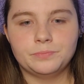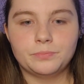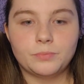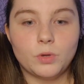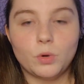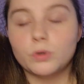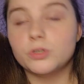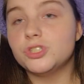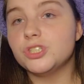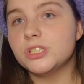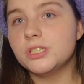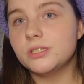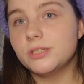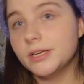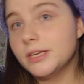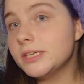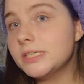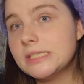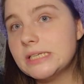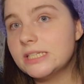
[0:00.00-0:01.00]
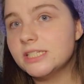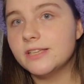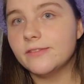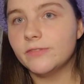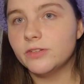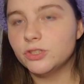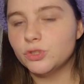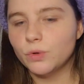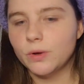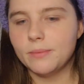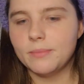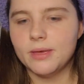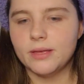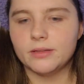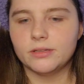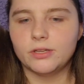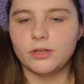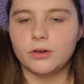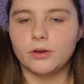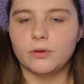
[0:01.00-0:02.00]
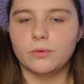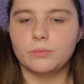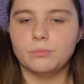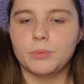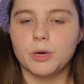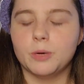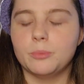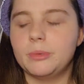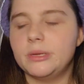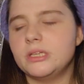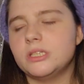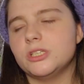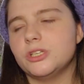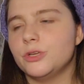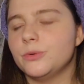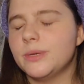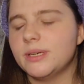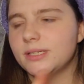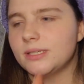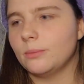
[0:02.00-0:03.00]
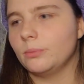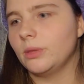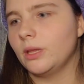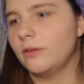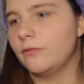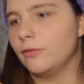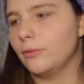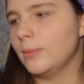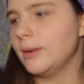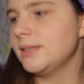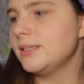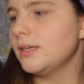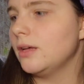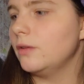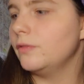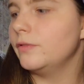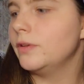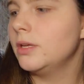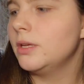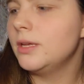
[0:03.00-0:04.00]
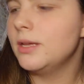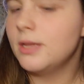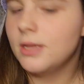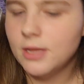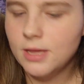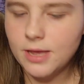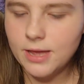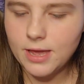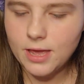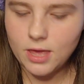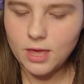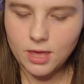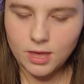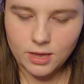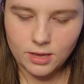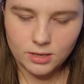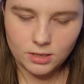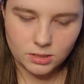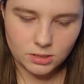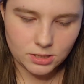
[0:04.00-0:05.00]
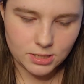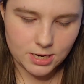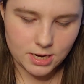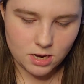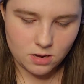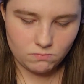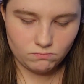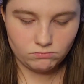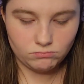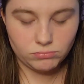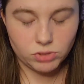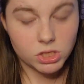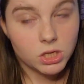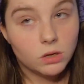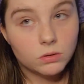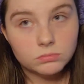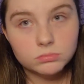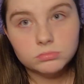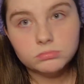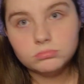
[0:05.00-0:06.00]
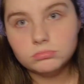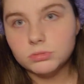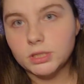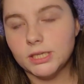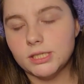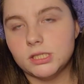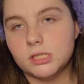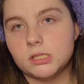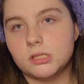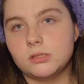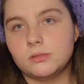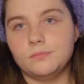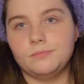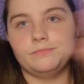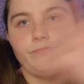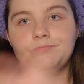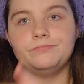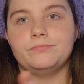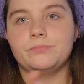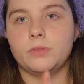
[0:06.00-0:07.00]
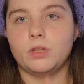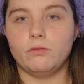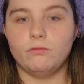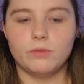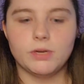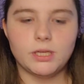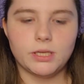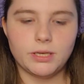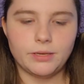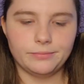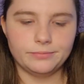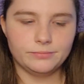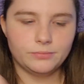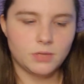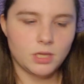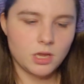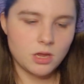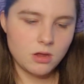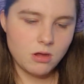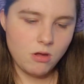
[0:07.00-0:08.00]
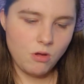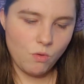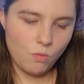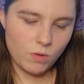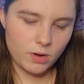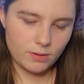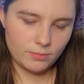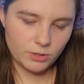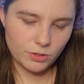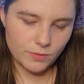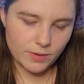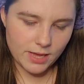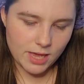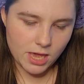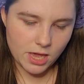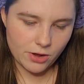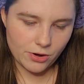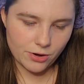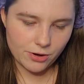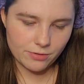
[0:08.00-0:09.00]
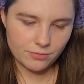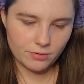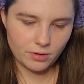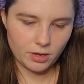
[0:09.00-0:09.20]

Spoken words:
or just a sense of enjoyment, purpose, doing something for myself. And so that's really what I'm doing here.